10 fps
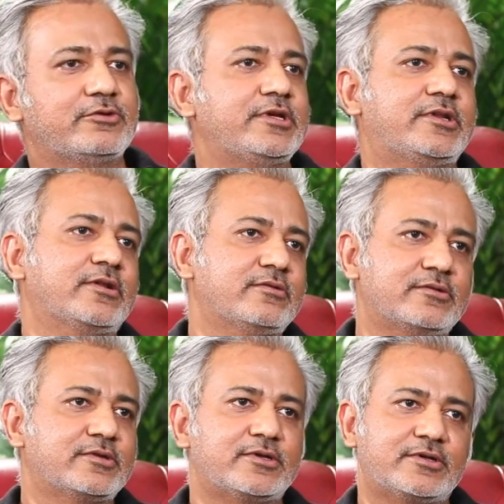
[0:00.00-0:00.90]
to eat
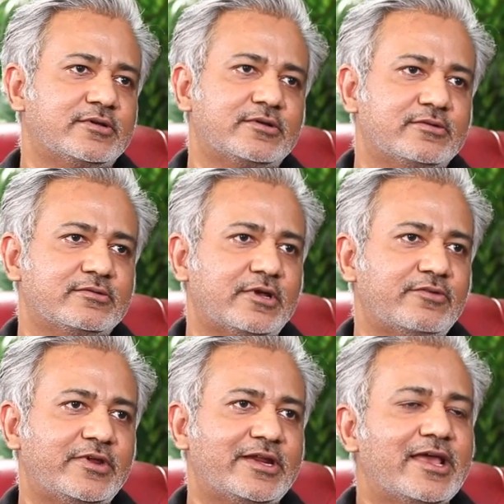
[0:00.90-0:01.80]
and
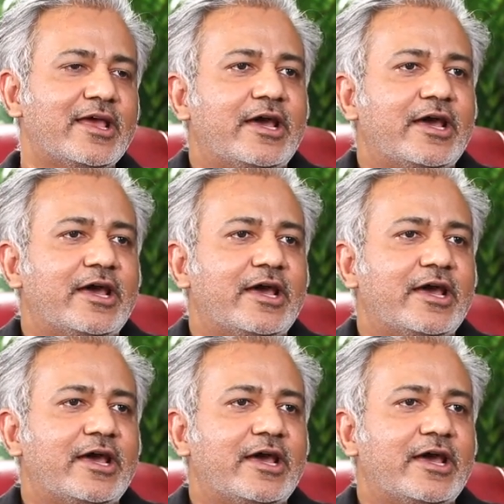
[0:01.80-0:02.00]
feed.